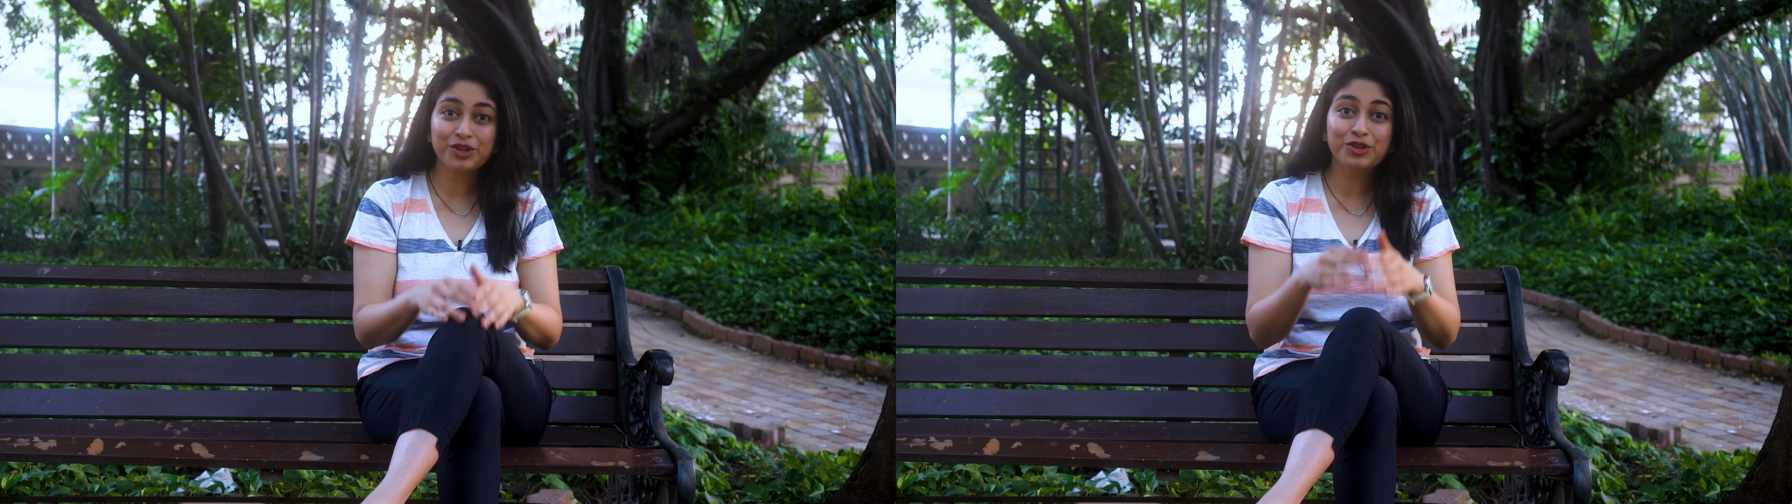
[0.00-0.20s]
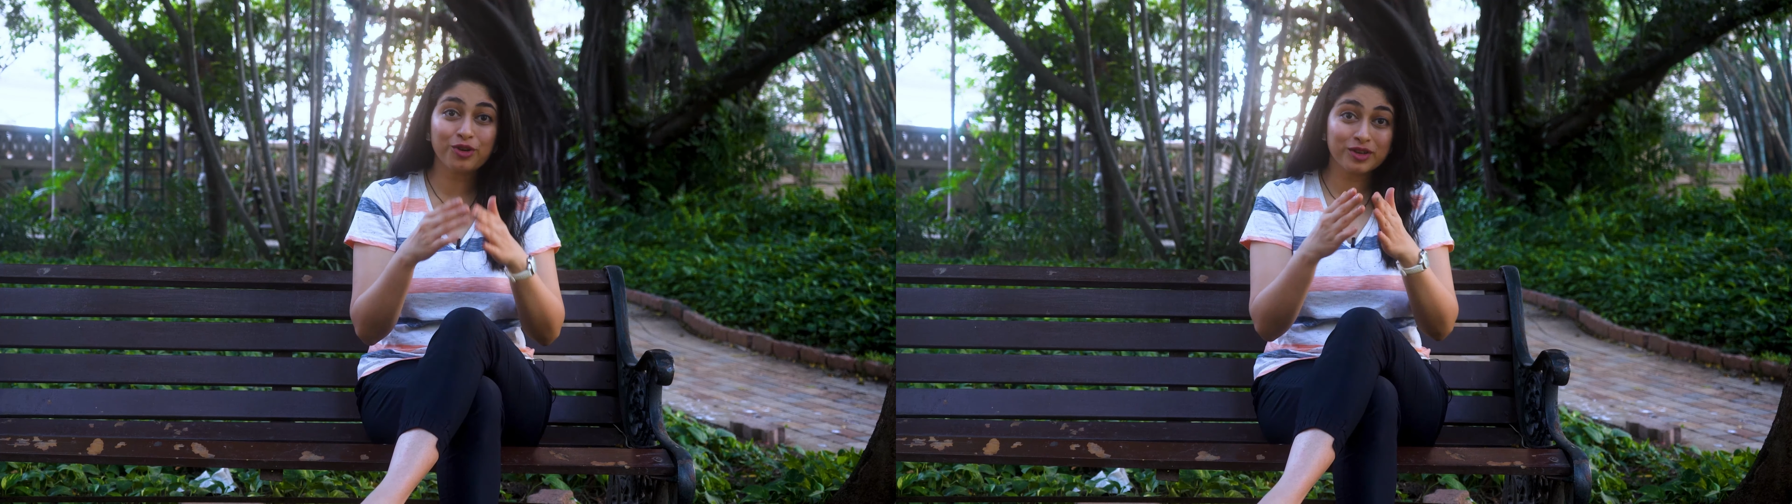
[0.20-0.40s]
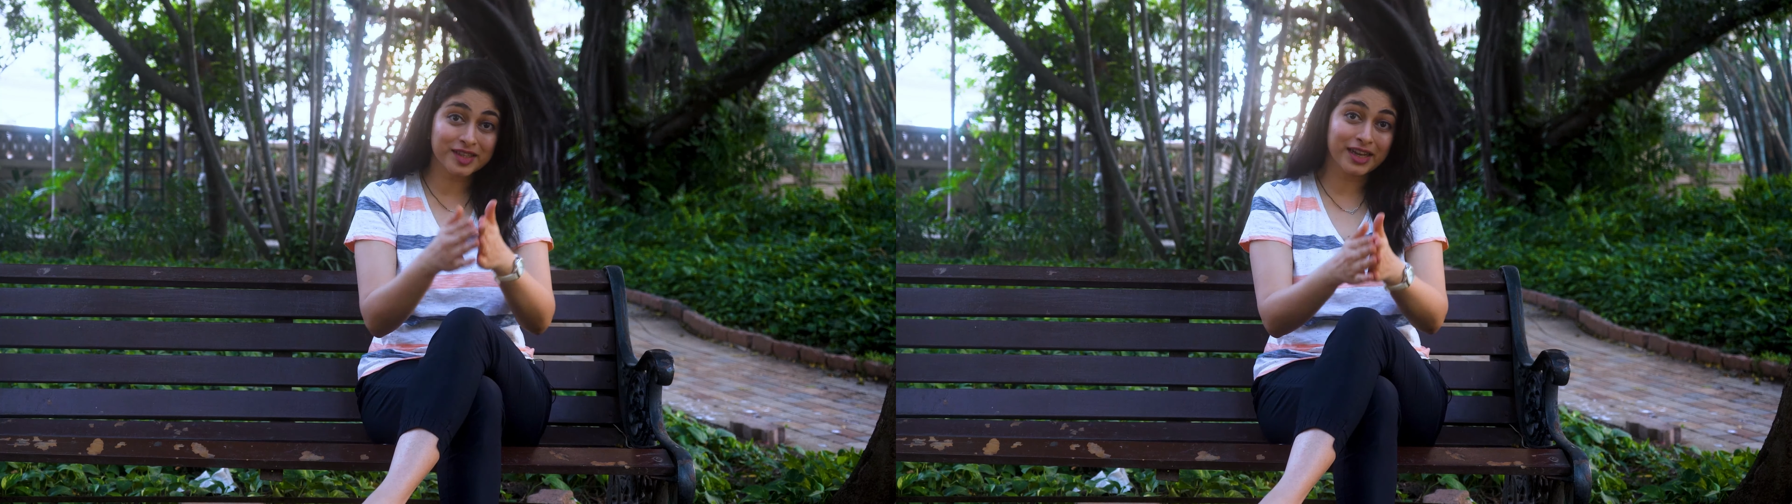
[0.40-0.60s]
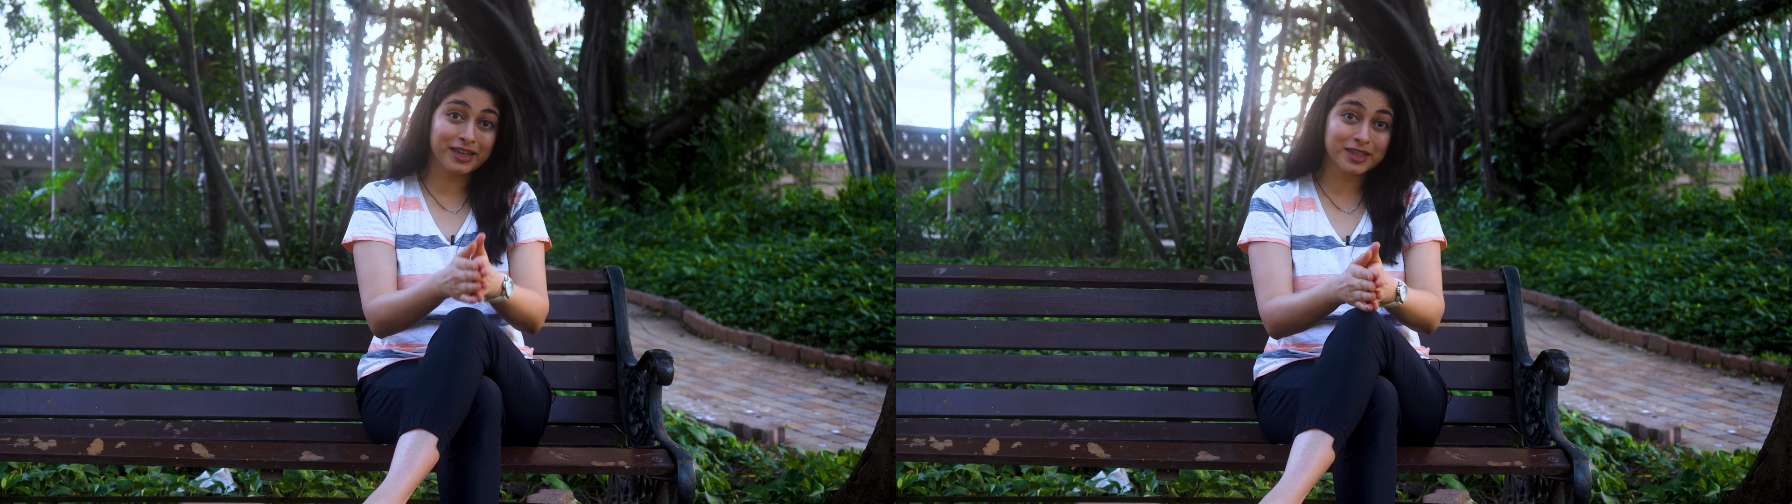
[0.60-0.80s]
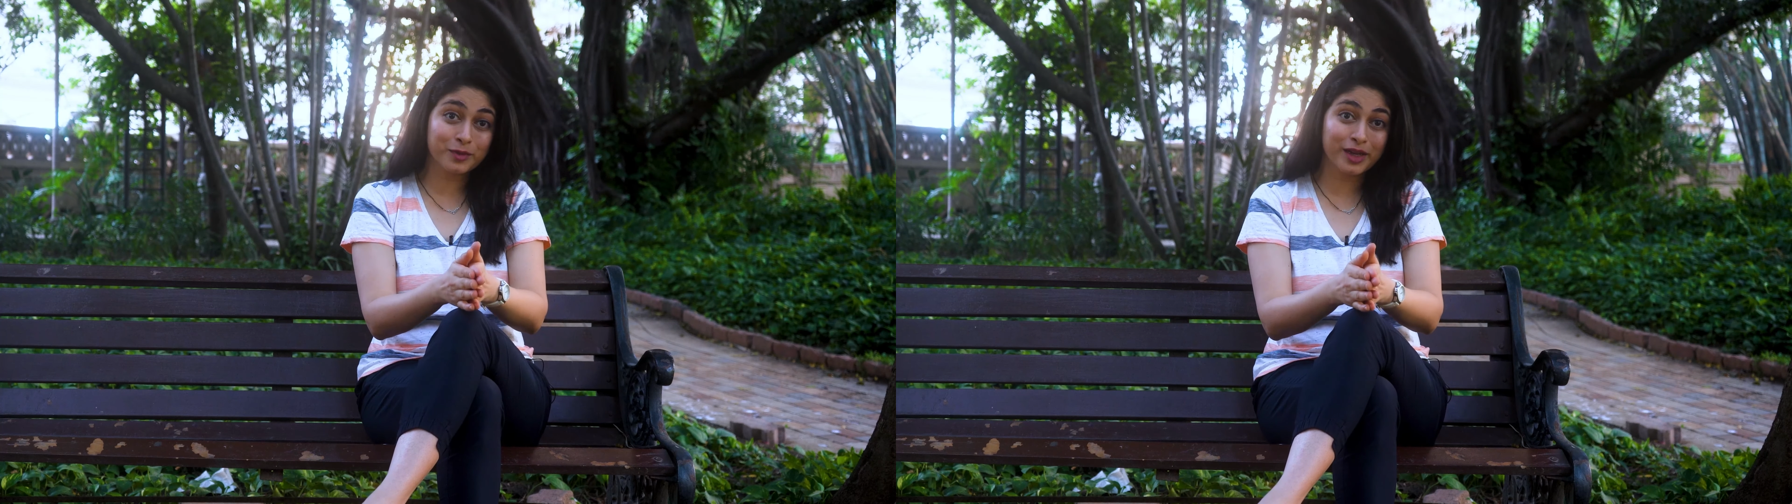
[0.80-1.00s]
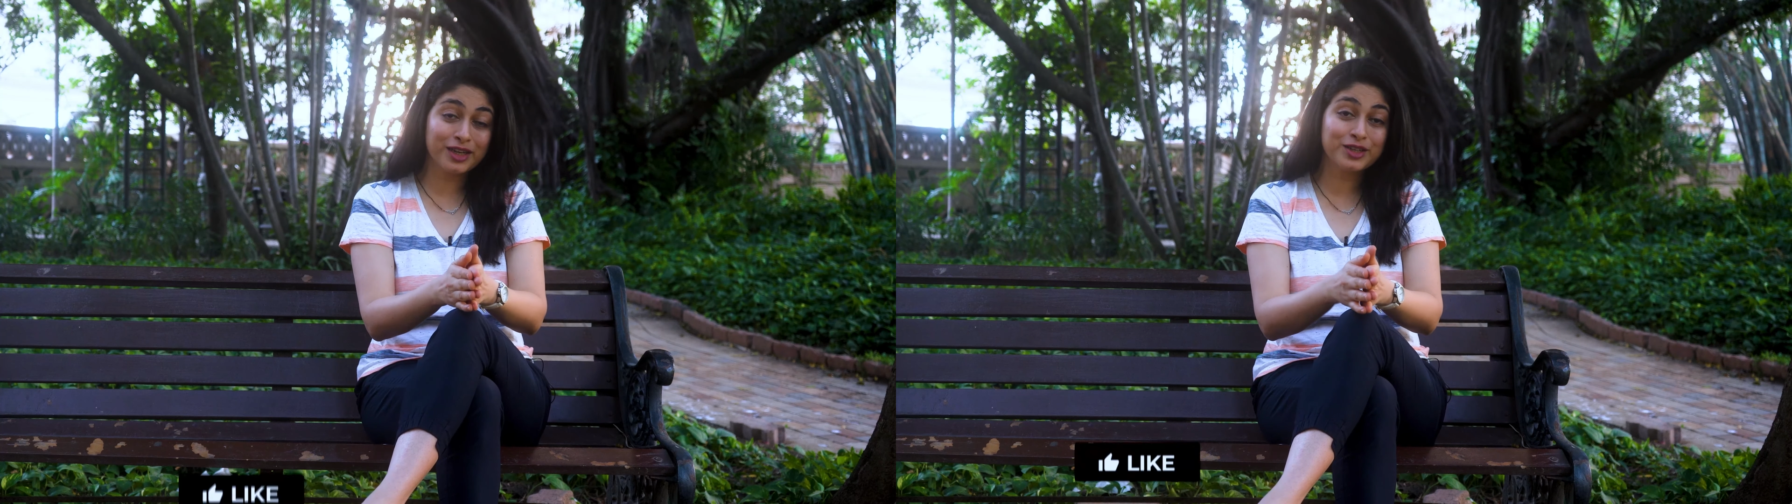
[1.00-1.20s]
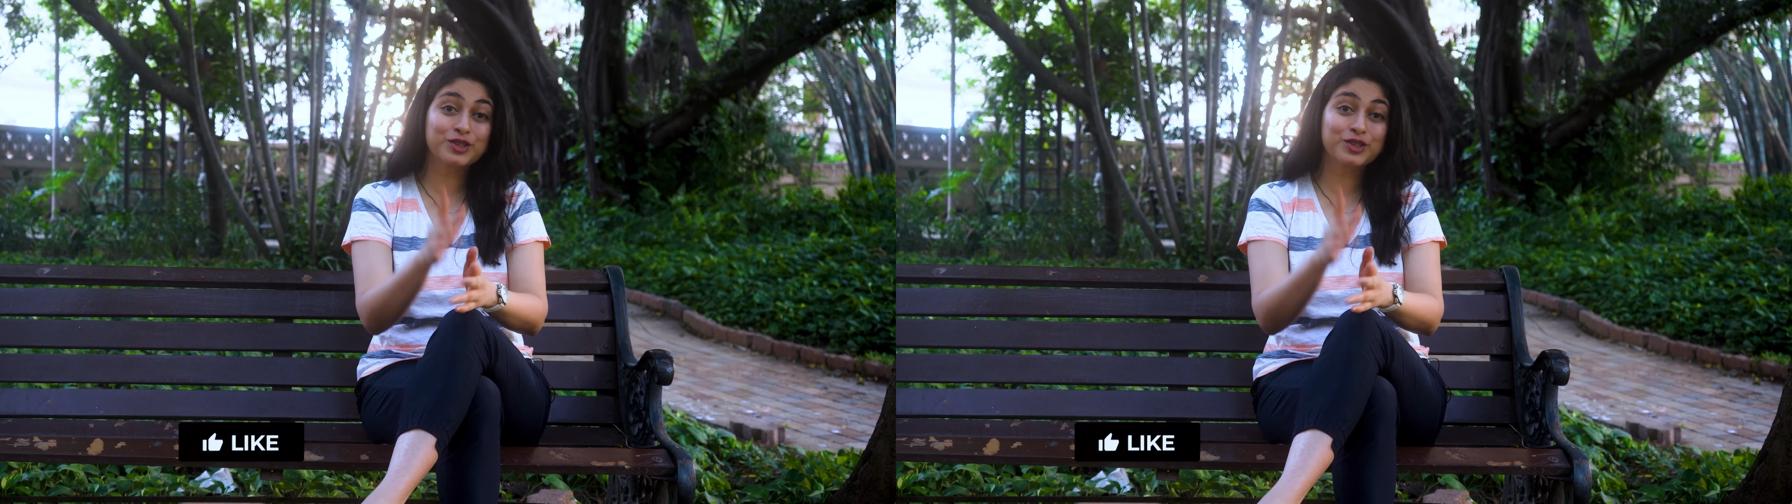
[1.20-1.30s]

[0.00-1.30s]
your side as well,